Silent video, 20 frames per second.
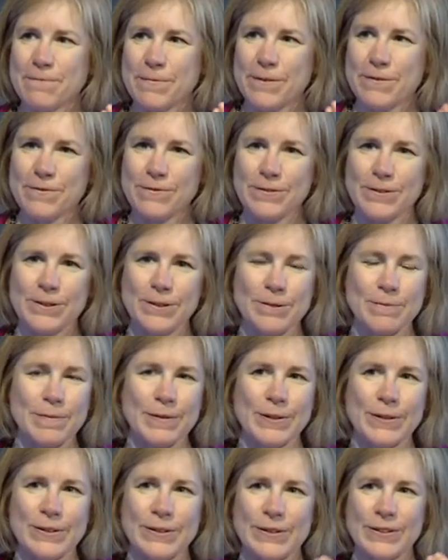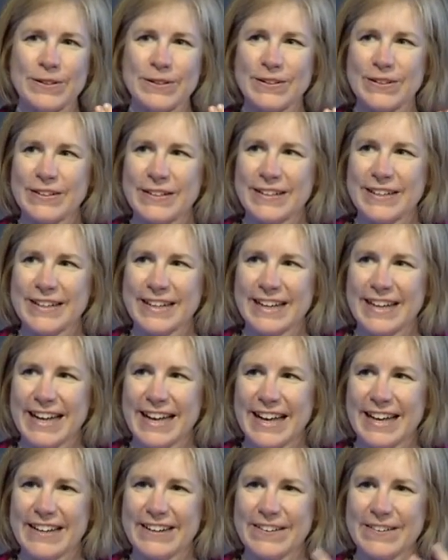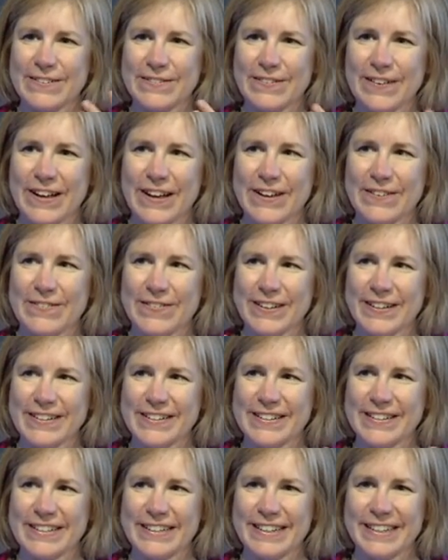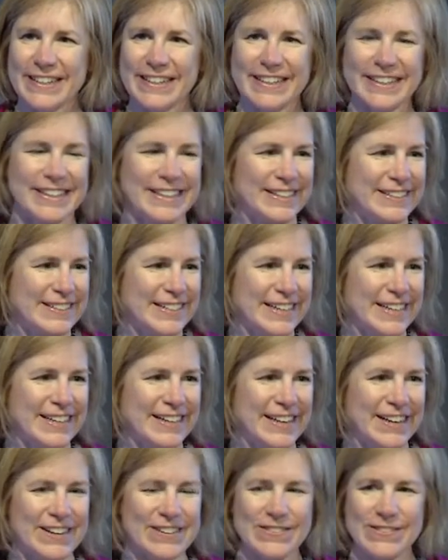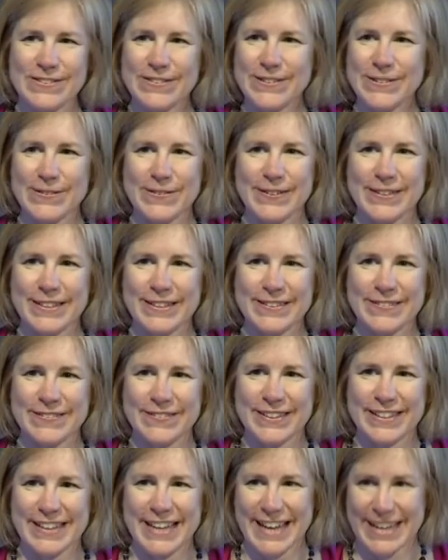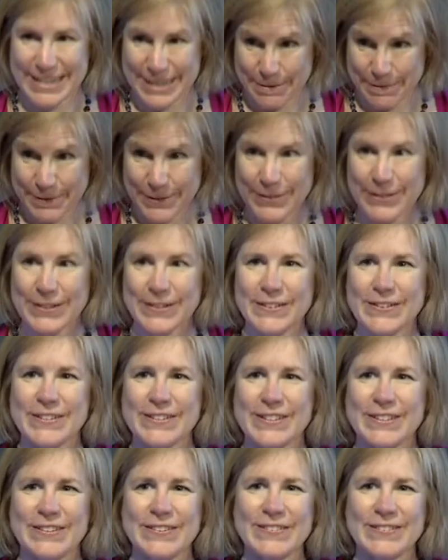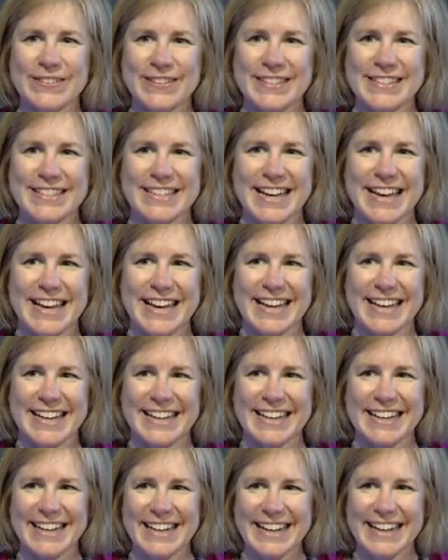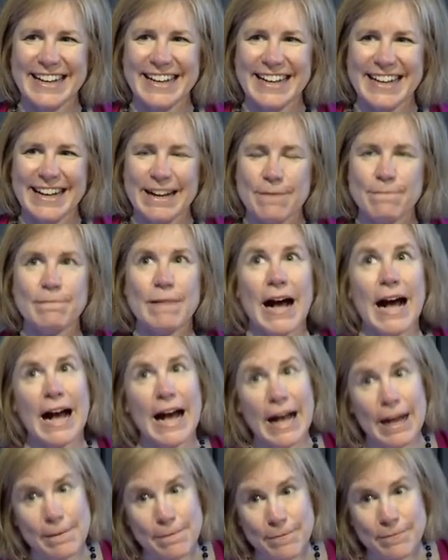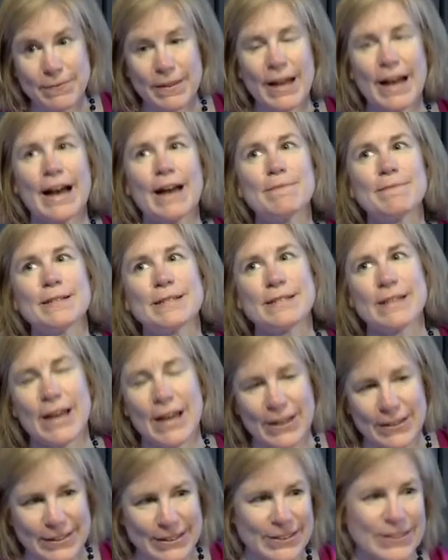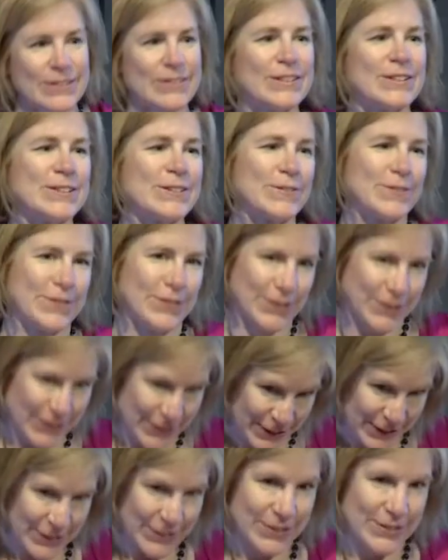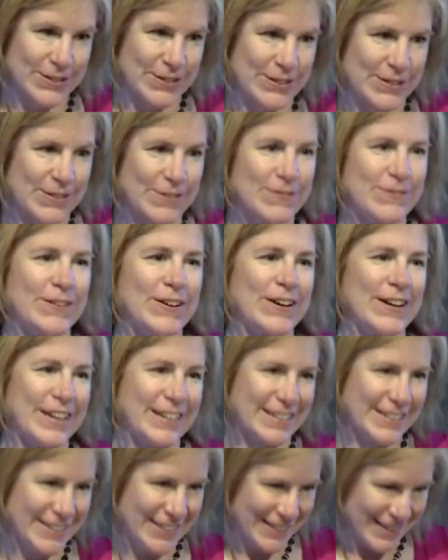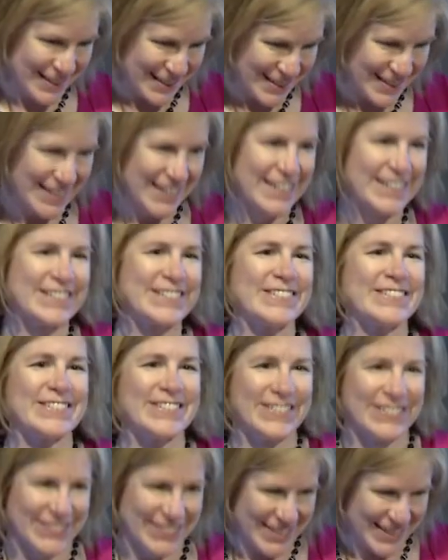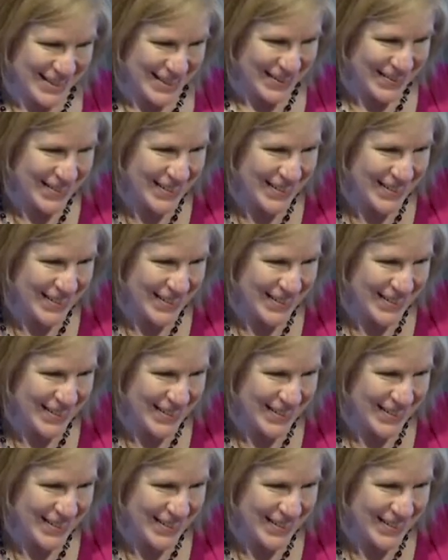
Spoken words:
verbal, kind of high-functioning teenagers with Asperger's who will say, Mom, I've been telling you this for years. Finally, the doctor agrees